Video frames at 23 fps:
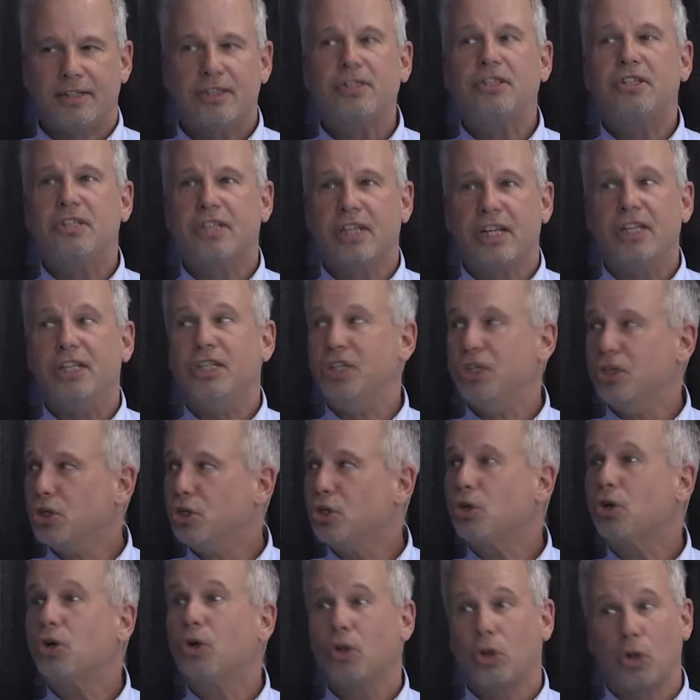this is a
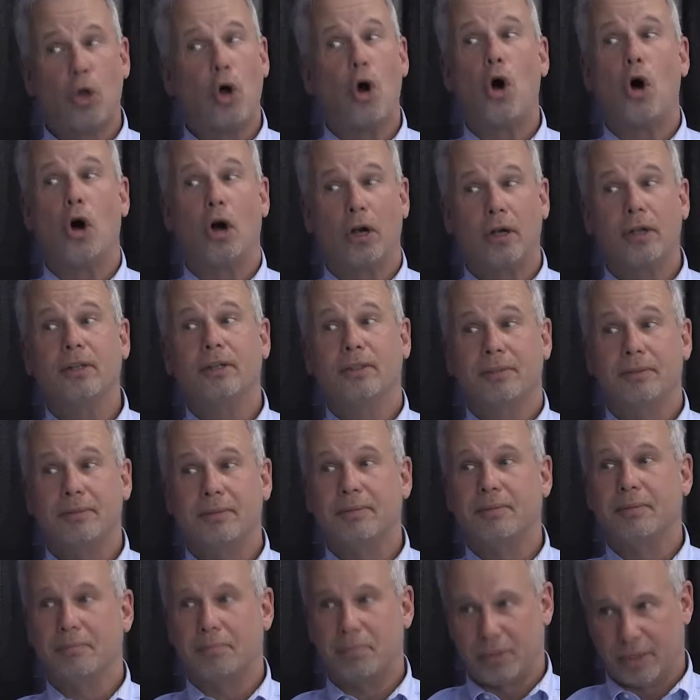year long
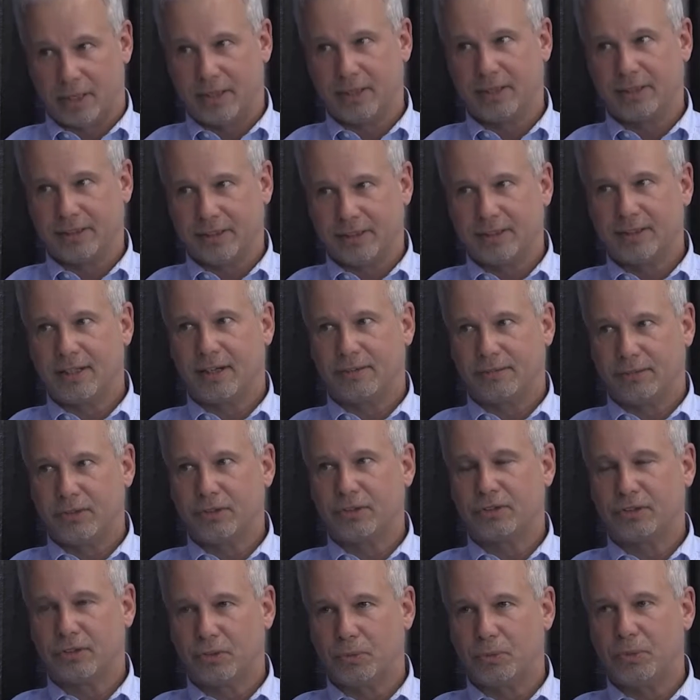planning
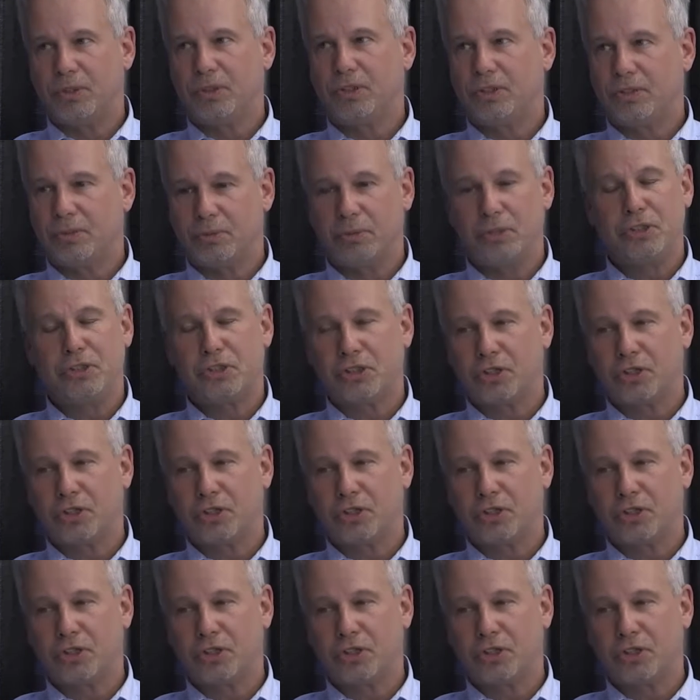effort. So we, we